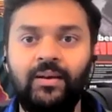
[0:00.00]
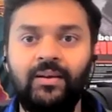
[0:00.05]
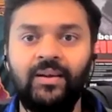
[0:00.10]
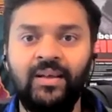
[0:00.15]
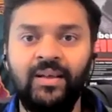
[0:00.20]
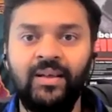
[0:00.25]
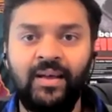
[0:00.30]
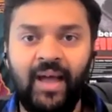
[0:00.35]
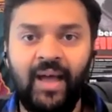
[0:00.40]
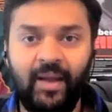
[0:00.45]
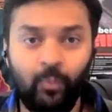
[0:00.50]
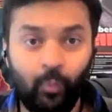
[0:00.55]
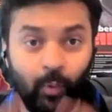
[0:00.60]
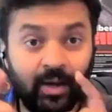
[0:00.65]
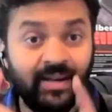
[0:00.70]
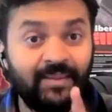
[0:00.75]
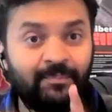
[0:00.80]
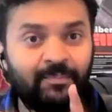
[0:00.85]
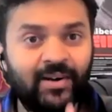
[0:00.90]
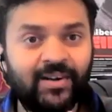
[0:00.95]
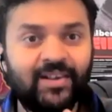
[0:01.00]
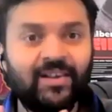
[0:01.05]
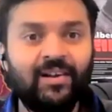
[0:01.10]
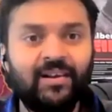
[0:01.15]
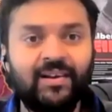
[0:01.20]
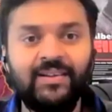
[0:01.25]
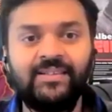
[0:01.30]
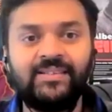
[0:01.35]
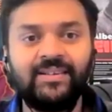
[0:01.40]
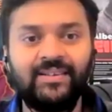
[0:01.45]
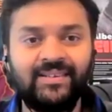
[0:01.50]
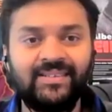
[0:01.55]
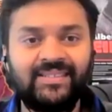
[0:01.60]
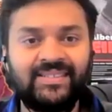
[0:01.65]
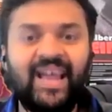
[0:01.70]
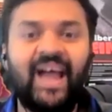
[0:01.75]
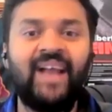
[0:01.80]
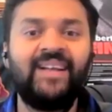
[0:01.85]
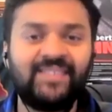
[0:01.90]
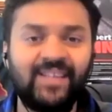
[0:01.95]
And one particular incident stands
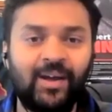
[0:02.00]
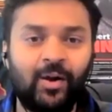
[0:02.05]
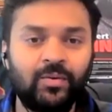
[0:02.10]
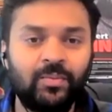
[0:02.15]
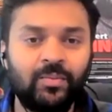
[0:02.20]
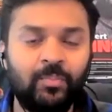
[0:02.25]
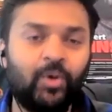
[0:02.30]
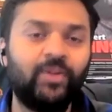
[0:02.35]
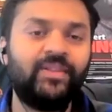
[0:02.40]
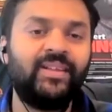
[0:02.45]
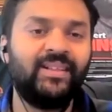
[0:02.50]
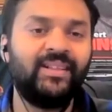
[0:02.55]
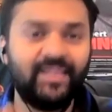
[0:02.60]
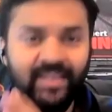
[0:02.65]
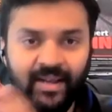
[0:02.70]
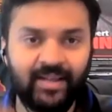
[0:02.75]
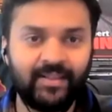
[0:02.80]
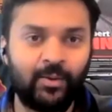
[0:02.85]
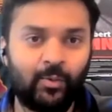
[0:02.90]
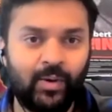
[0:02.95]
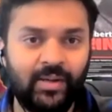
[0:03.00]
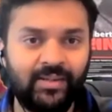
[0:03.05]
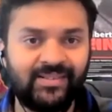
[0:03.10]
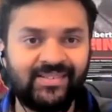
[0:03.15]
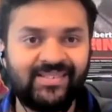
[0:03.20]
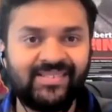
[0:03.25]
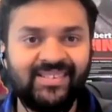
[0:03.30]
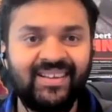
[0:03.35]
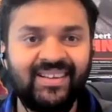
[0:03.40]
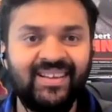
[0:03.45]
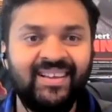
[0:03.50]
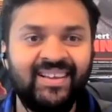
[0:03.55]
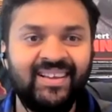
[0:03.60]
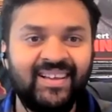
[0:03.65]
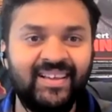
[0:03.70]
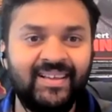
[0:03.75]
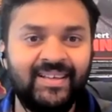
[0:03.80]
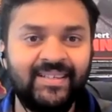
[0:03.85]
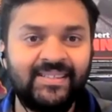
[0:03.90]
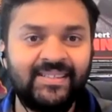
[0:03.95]
out more than the other ones
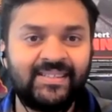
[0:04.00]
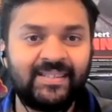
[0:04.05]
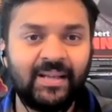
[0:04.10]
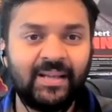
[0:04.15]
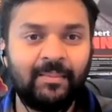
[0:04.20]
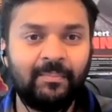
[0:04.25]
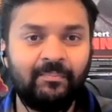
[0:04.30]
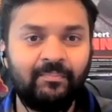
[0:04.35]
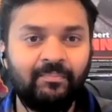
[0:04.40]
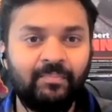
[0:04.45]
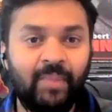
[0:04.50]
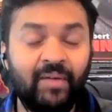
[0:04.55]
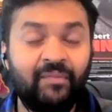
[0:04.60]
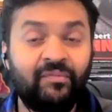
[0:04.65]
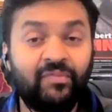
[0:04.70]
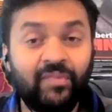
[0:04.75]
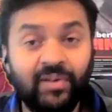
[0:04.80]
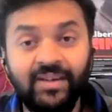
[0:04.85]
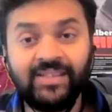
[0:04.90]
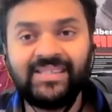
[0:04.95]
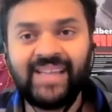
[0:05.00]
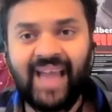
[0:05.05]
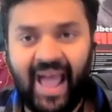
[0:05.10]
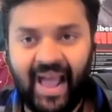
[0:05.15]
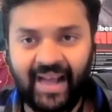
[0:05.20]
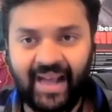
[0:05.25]
is, my first